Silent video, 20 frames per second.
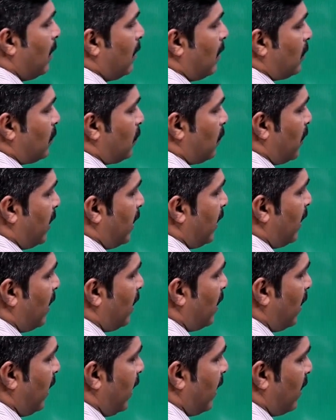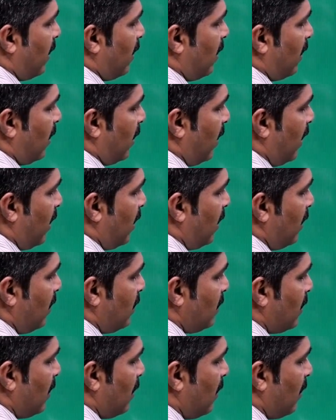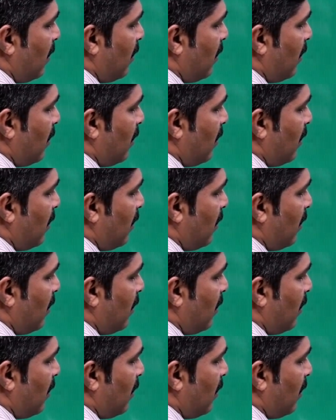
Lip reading: So here error is